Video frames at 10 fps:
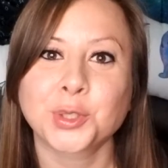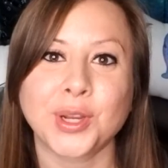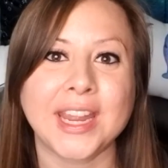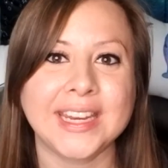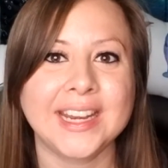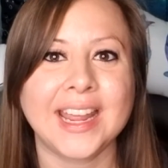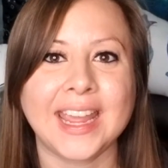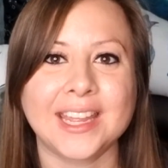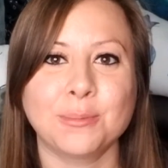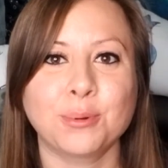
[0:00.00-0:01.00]
creating
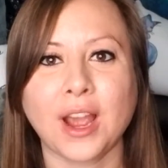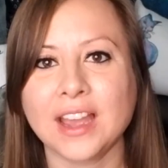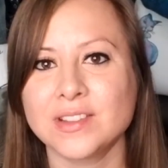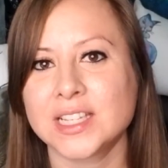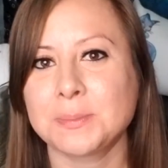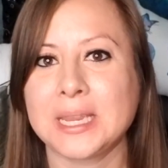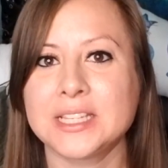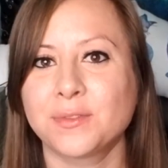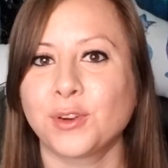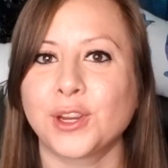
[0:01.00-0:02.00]
a private
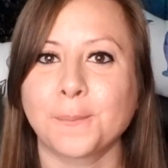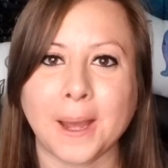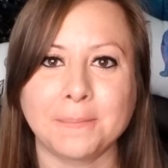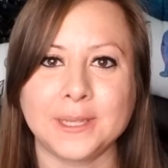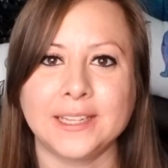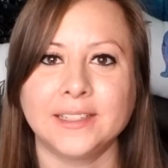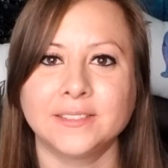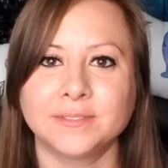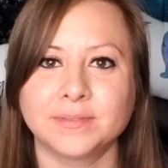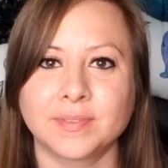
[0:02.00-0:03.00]
space for your
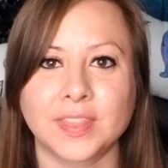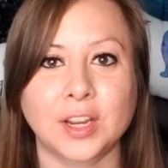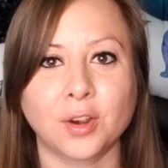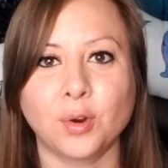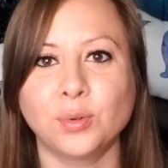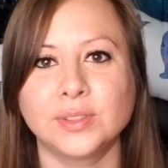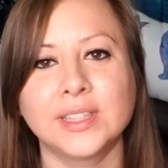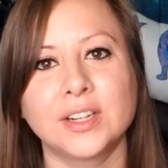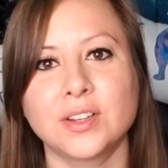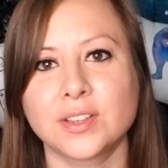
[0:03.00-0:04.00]
puppy, their own
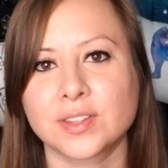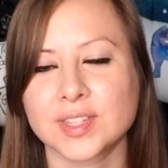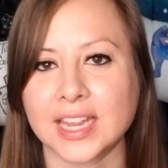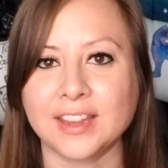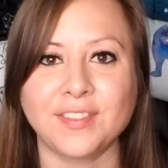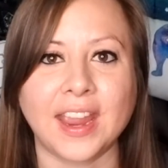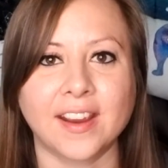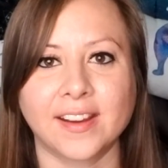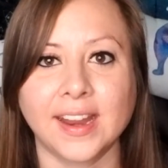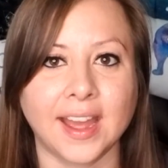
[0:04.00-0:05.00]
little safe
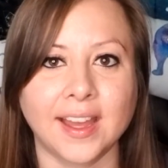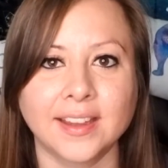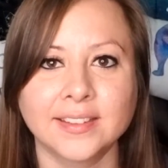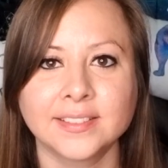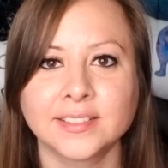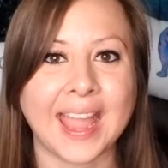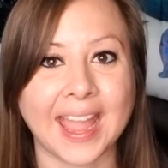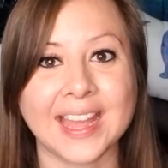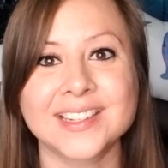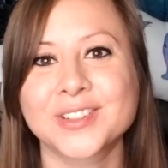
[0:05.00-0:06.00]
area,
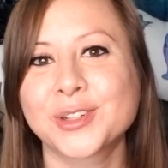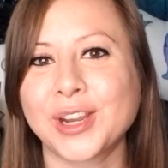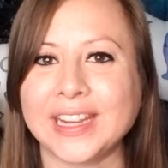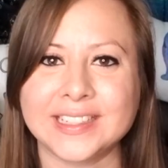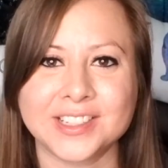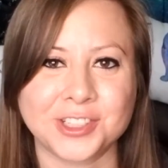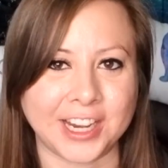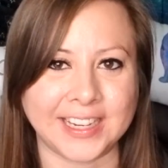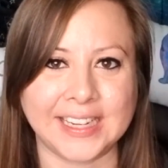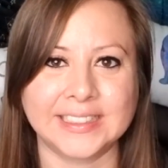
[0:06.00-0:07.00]
and crate
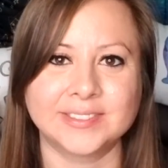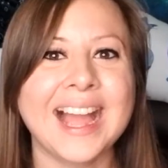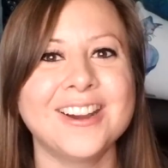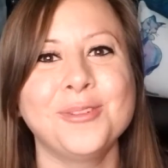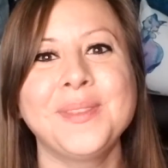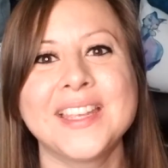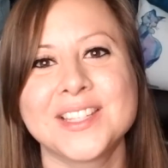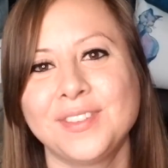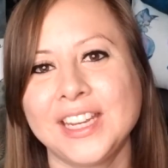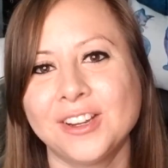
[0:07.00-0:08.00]
training. I hope
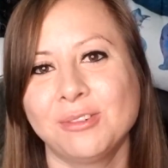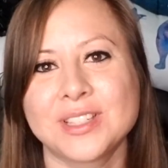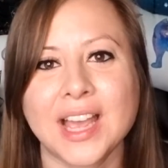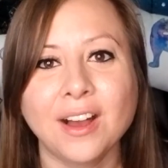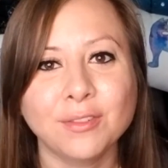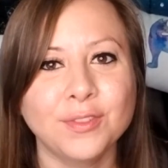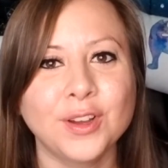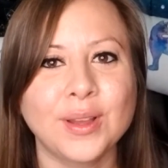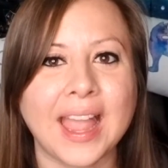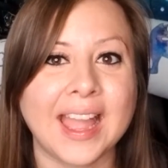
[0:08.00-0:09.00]
this video was
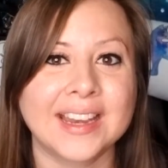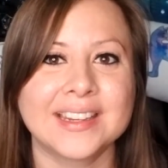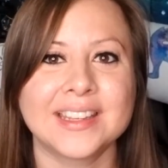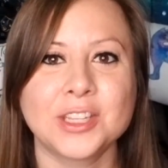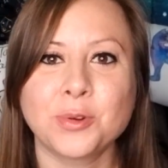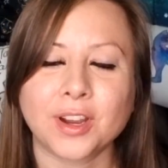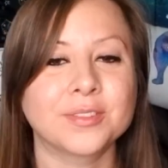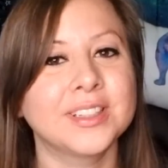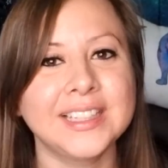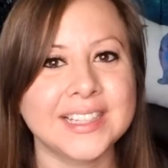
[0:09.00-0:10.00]
helpful and you are
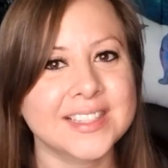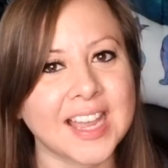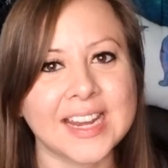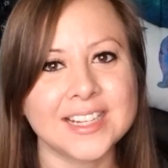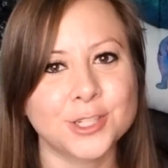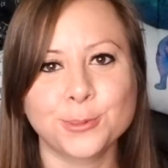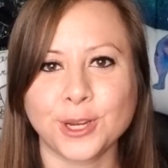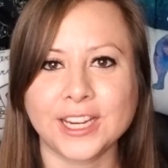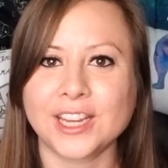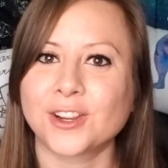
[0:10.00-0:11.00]
really excited to
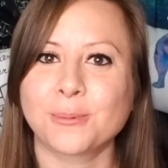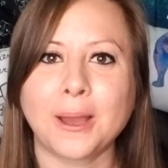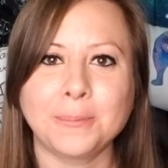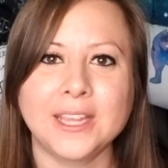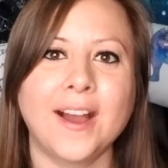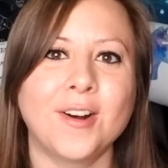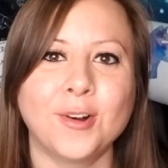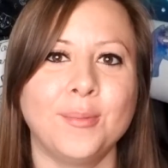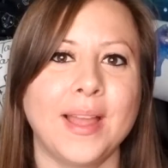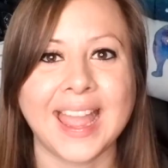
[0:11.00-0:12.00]
bring your puppy
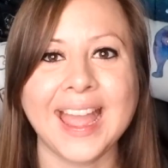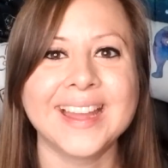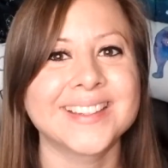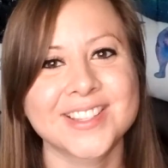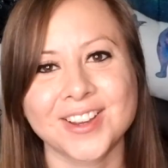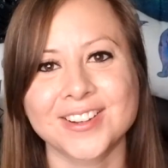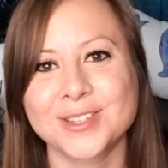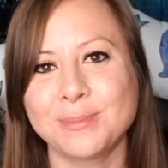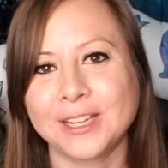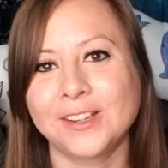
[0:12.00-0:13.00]
home and start
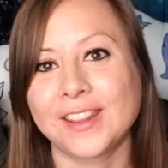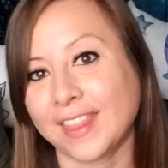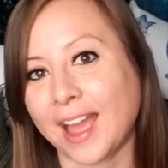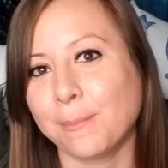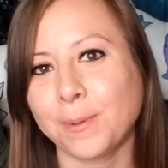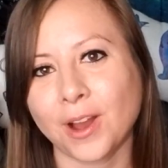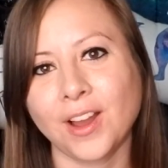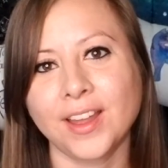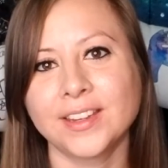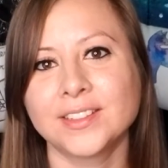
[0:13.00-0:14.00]
to build that
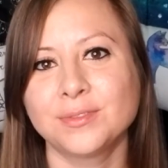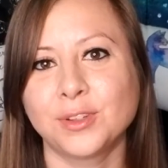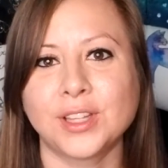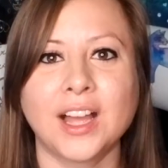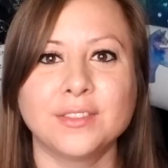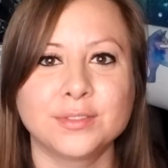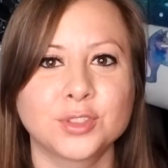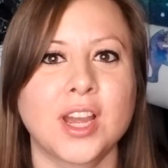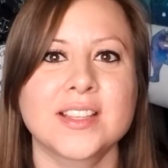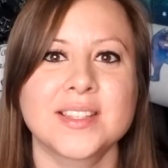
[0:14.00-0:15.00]
bond full of
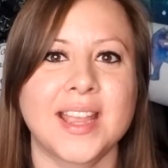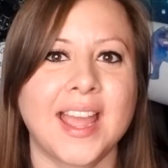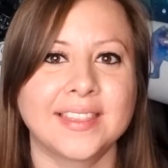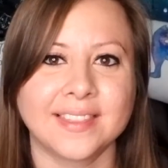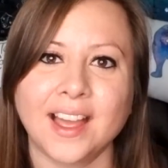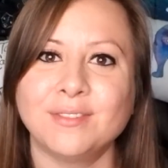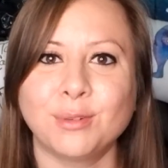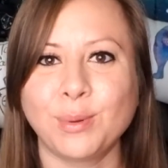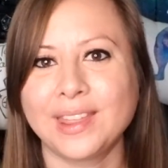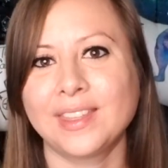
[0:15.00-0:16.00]
trust and love
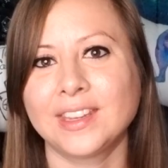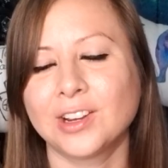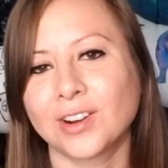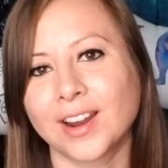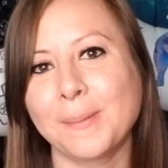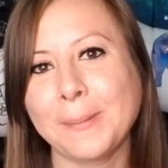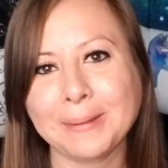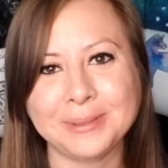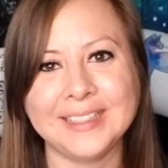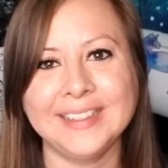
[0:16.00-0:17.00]
with your
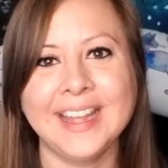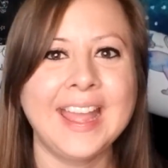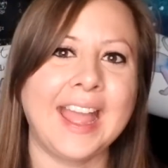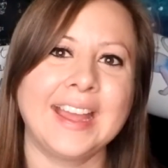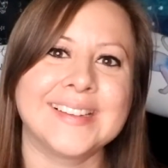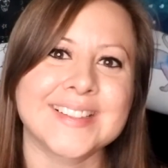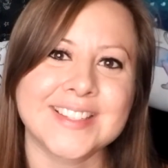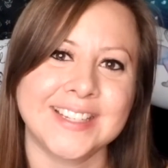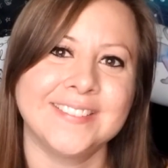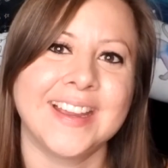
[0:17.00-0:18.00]
puppy. And I'll
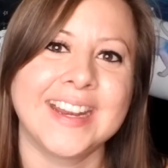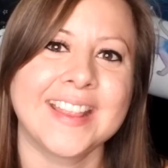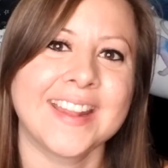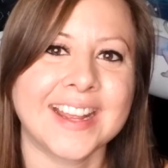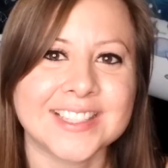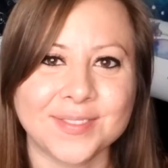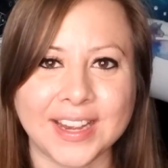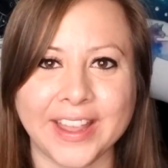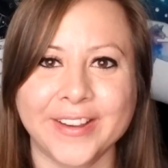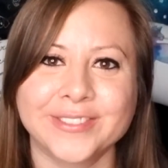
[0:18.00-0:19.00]
see you in the next
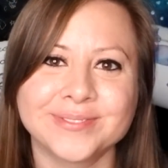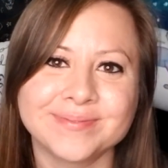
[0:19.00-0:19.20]
video.